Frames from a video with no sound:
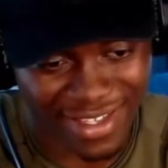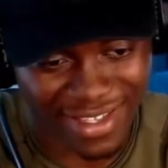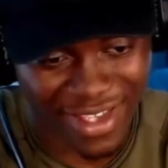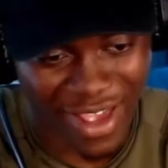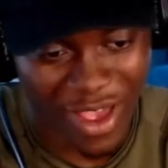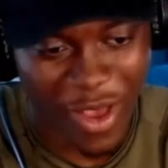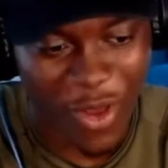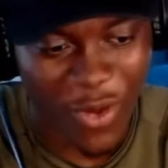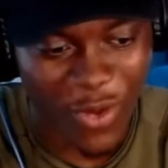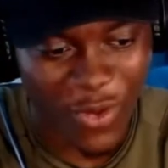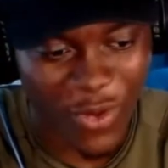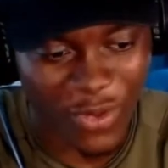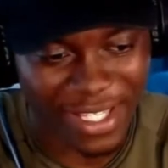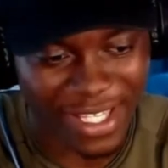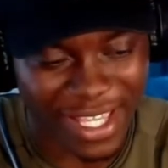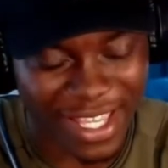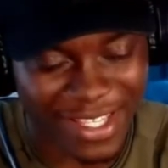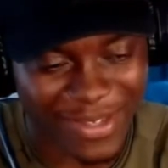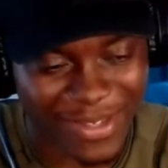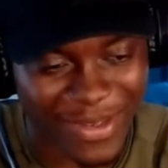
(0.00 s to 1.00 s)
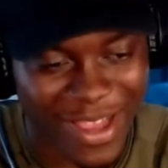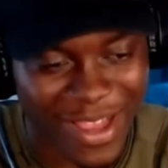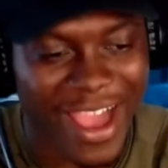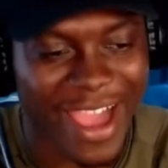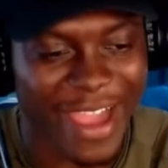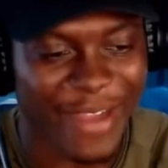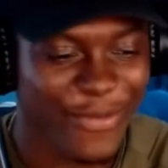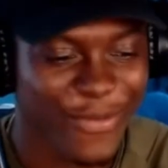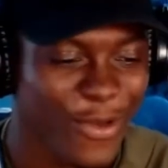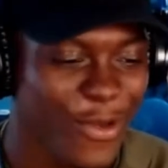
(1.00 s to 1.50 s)
Oh, say so.
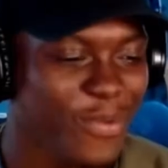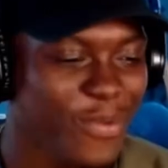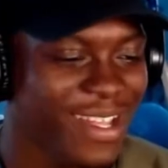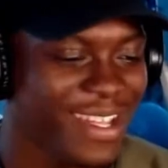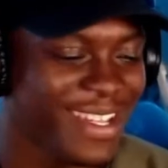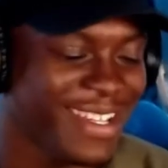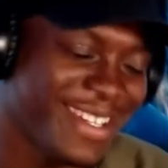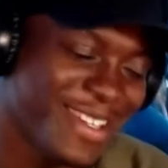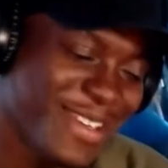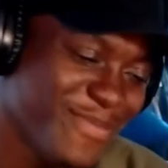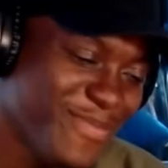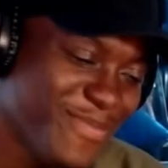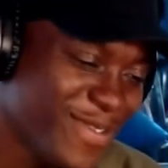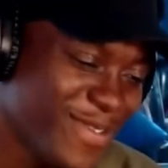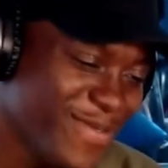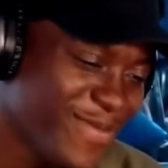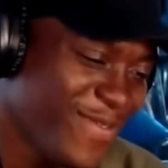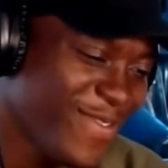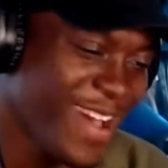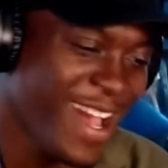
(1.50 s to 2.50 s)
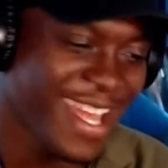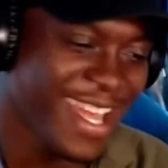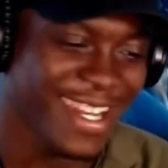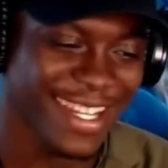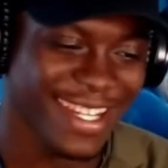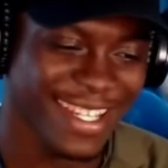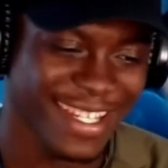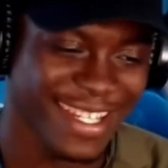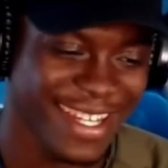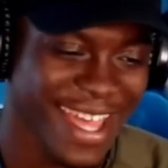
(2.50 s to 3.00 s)
Alright, well played, Kiyomon.
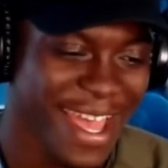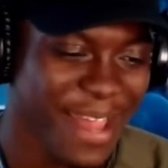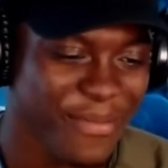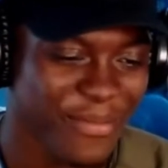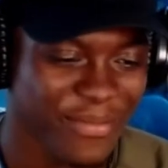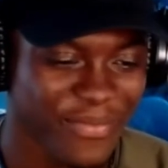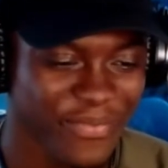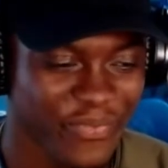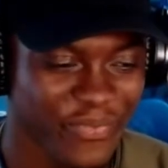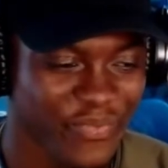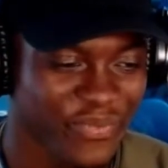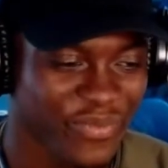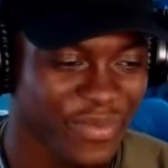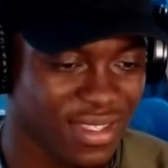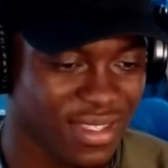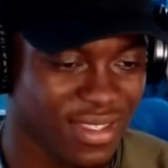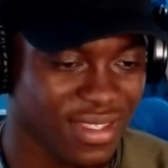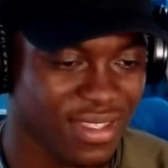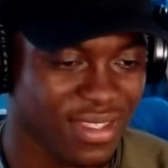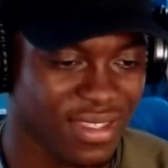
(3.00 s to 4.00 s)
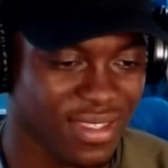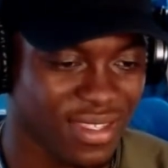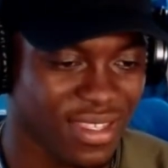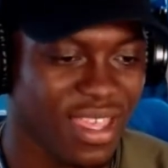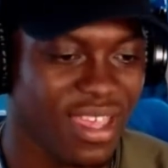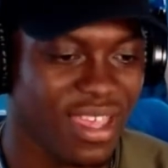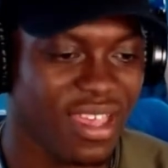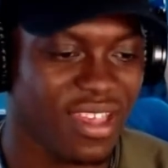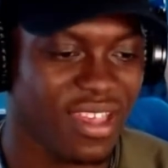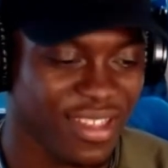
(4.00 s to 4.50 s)
Finally, damn.
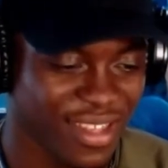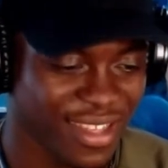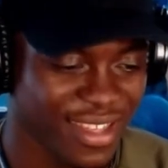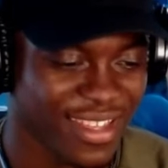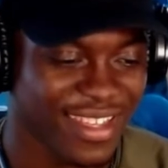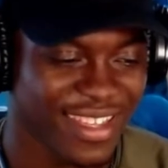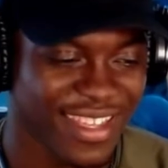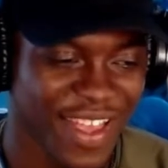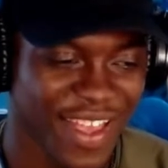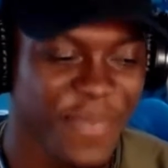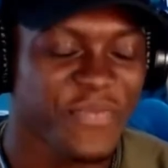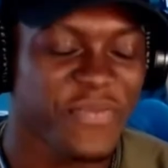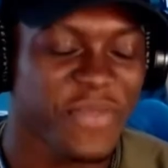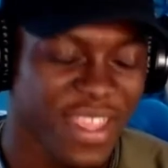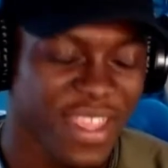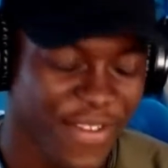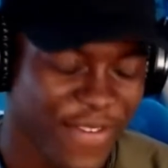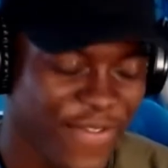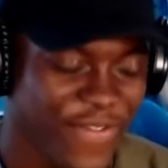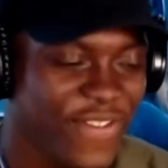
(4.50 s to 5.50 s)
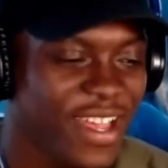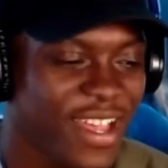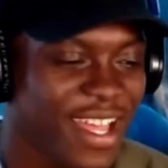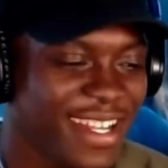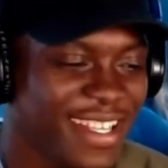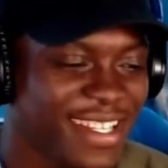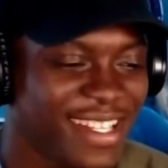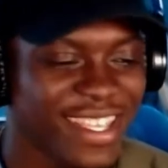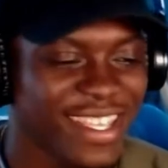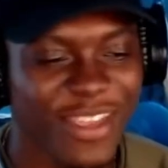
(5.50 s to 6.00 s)
Yeah. At
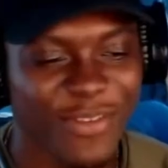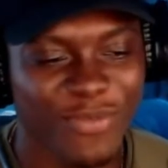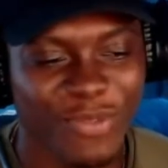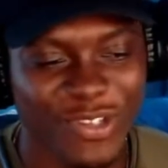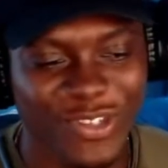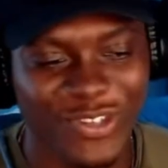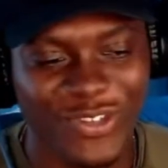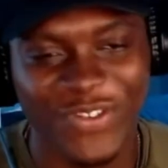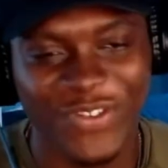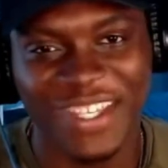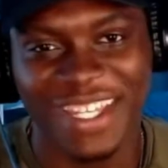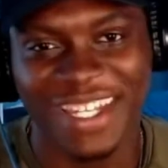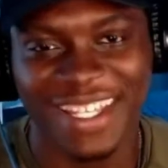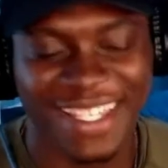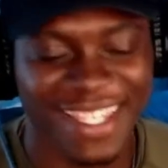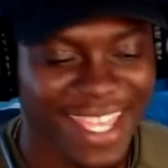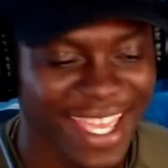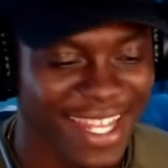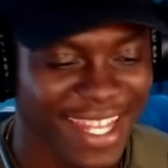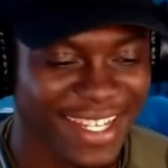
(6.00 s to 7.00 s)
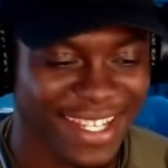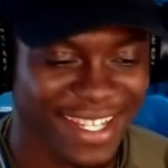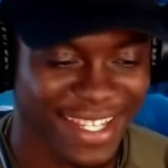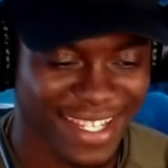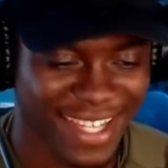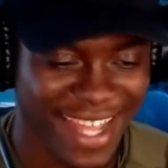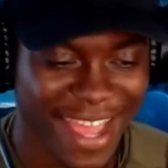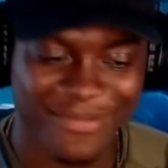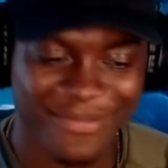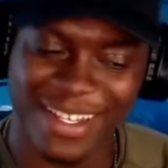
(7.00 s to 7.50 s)
least Kaemon's using his head.
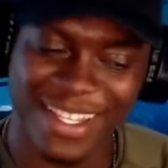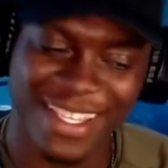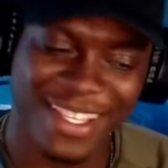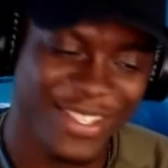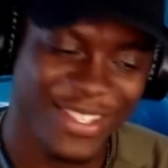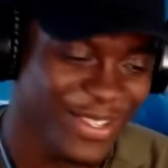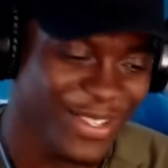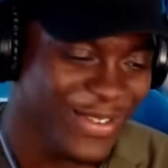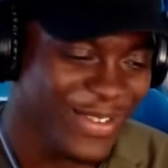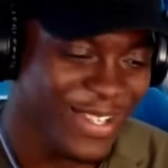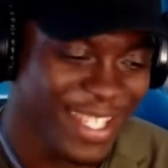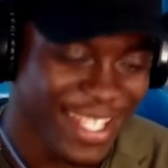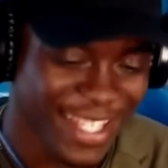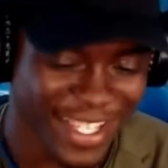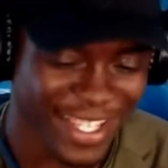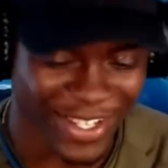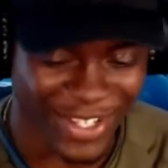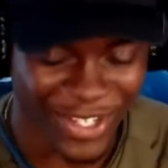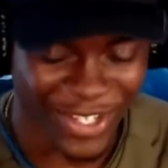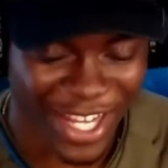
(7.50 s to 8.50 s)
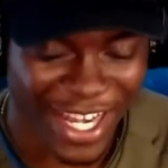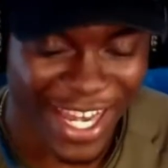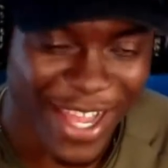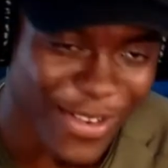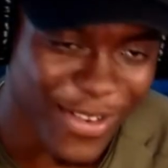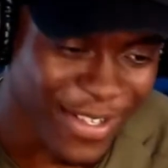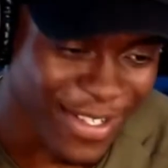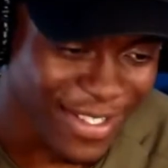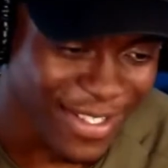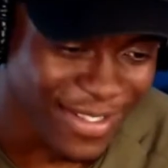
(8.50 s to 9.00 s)
Damn, these two need to chill out.